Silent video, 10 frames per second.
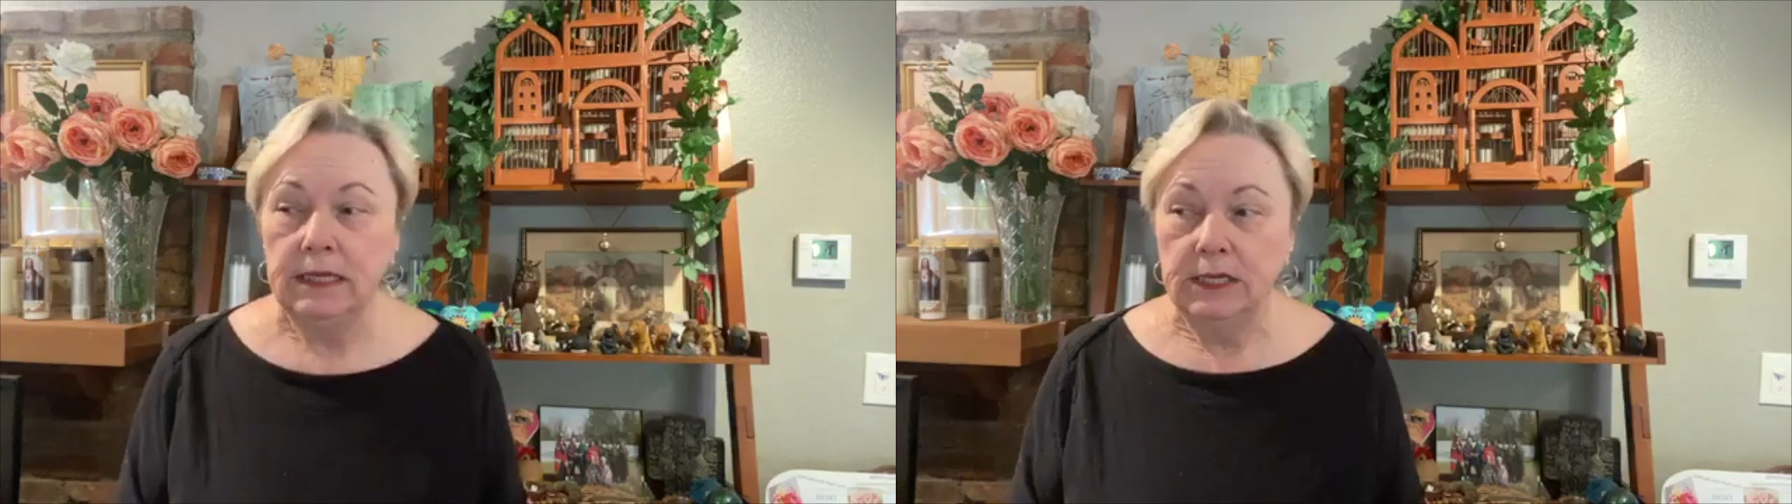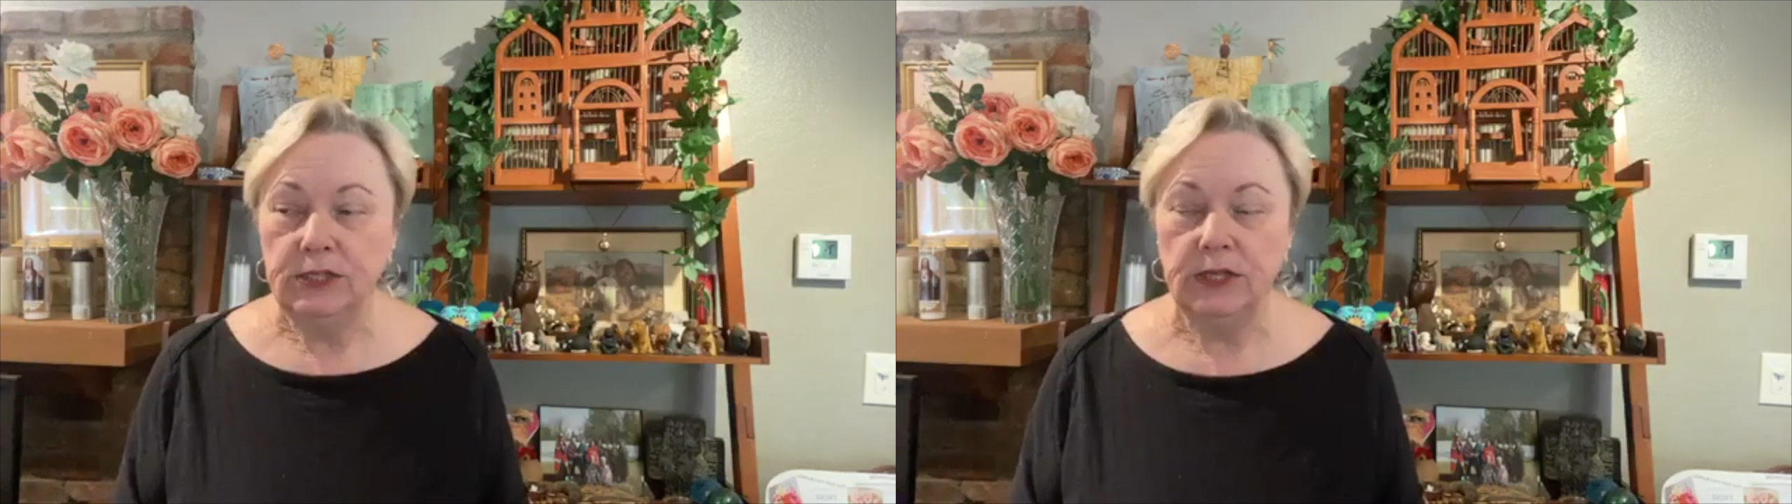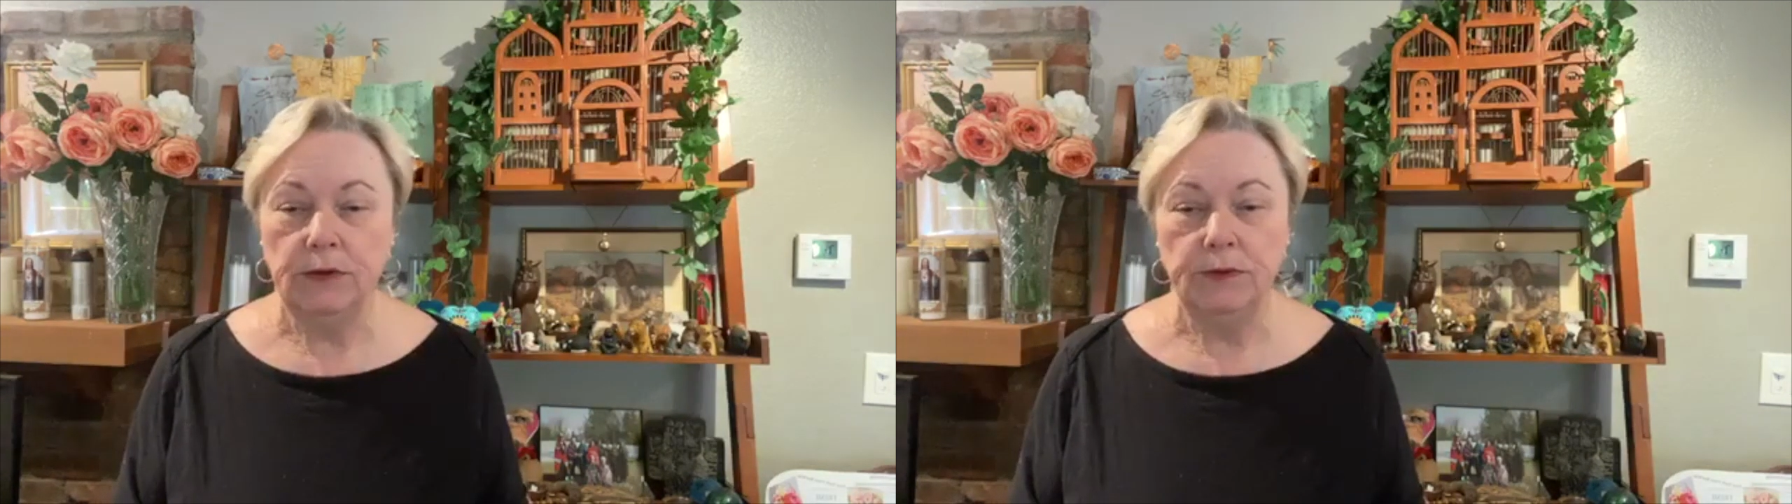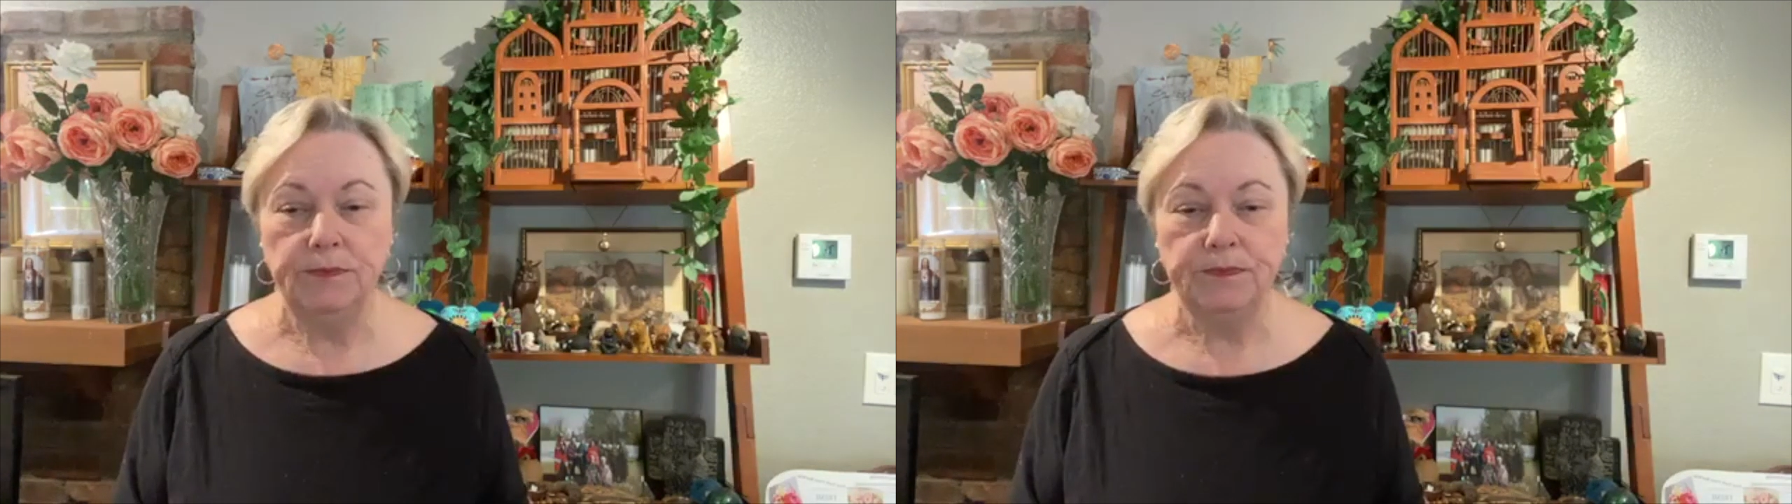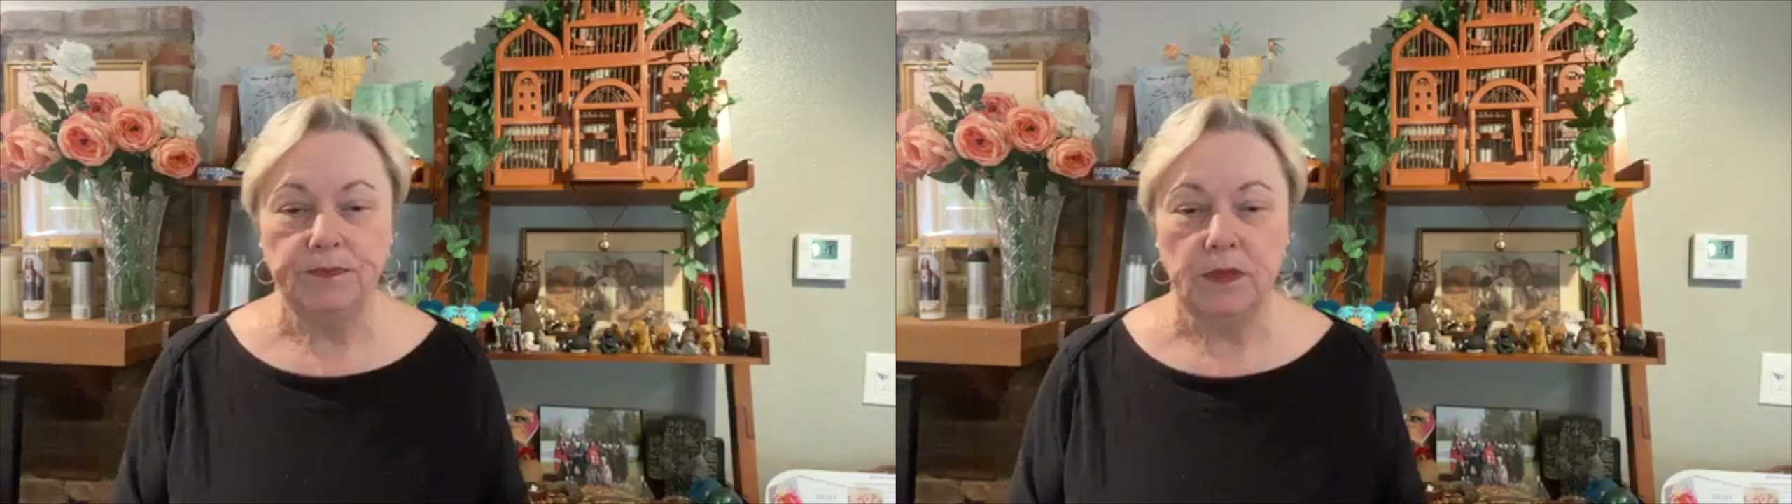So
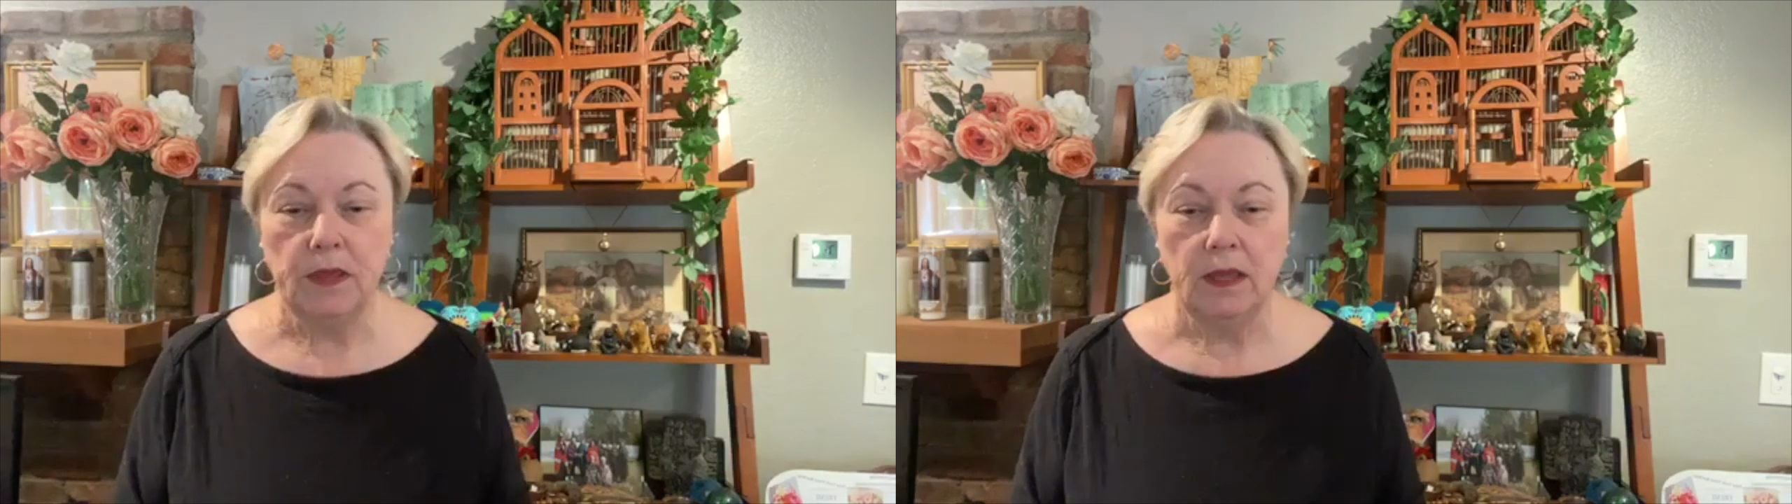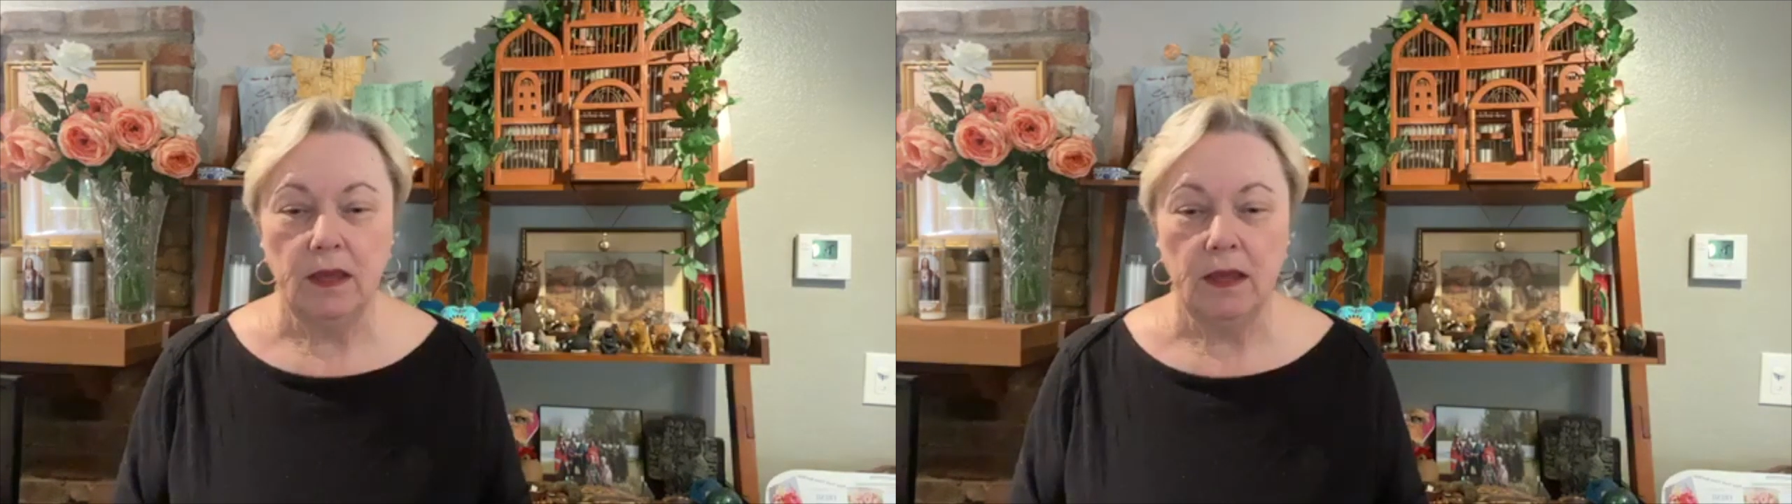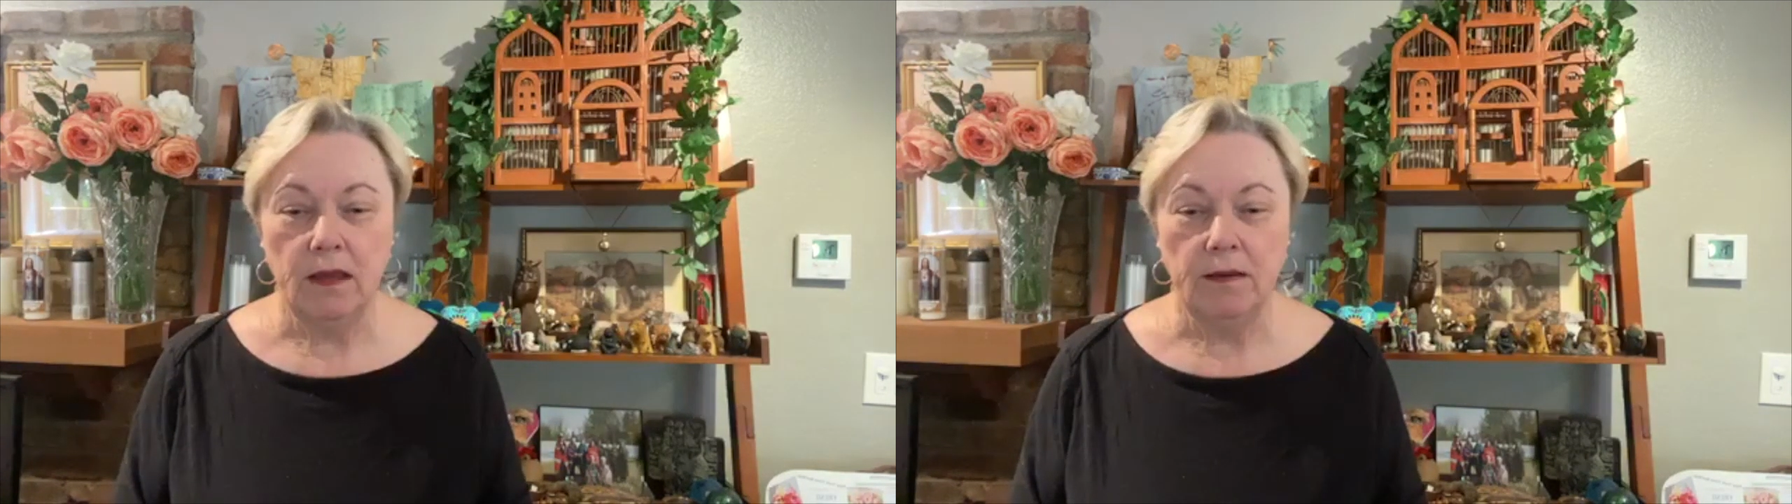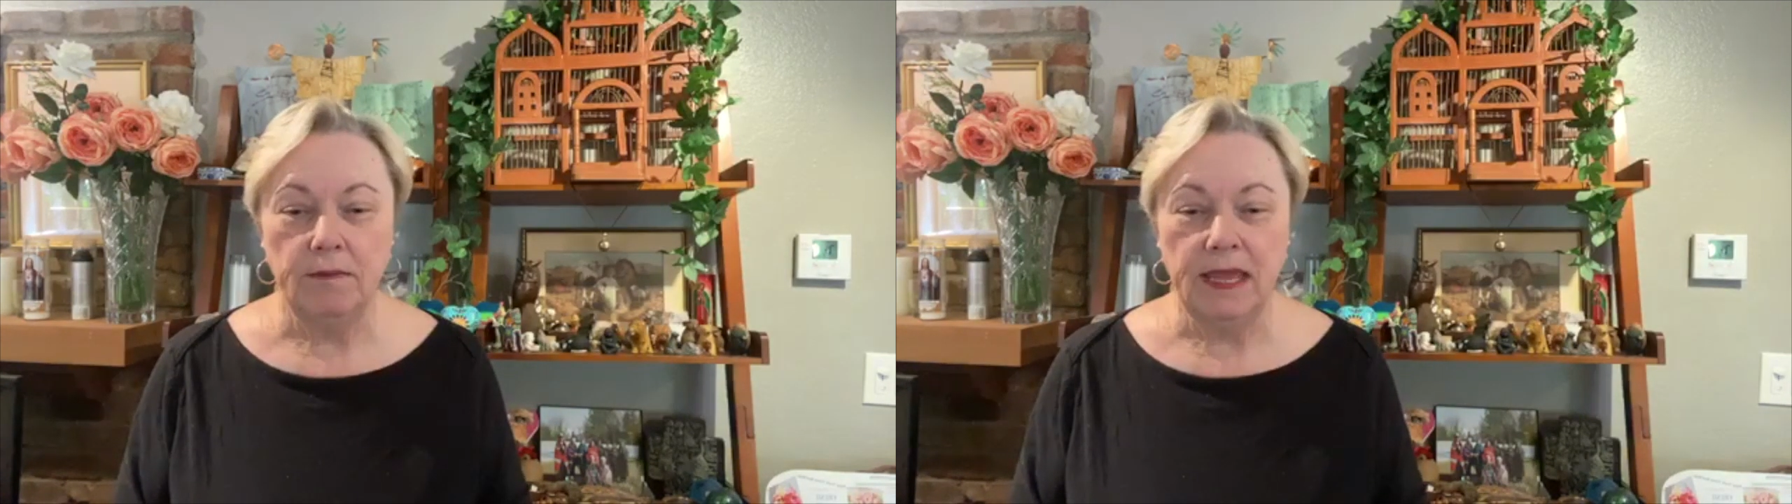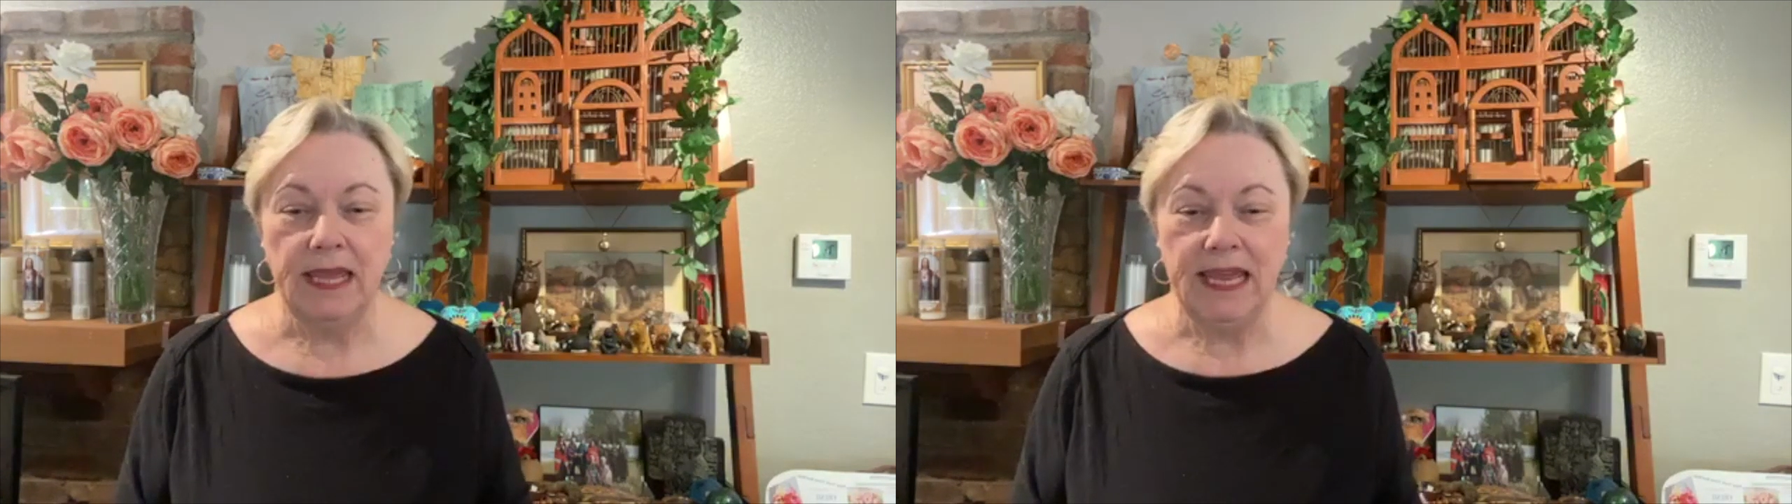
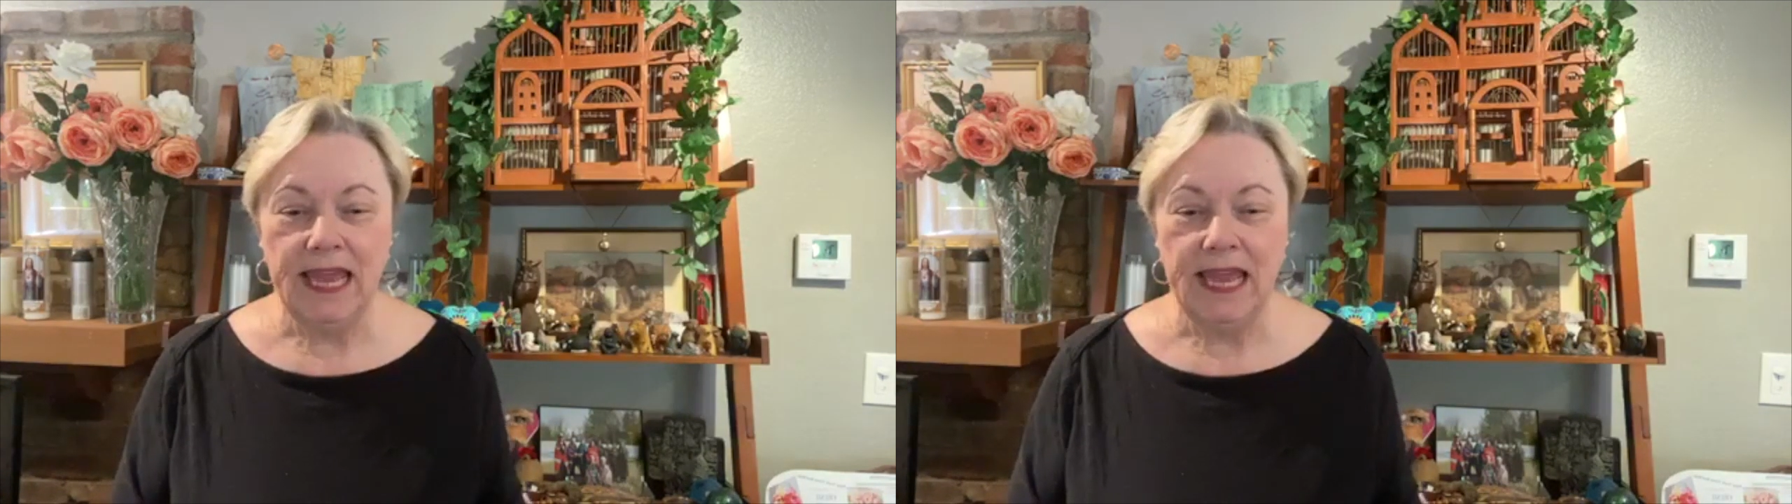he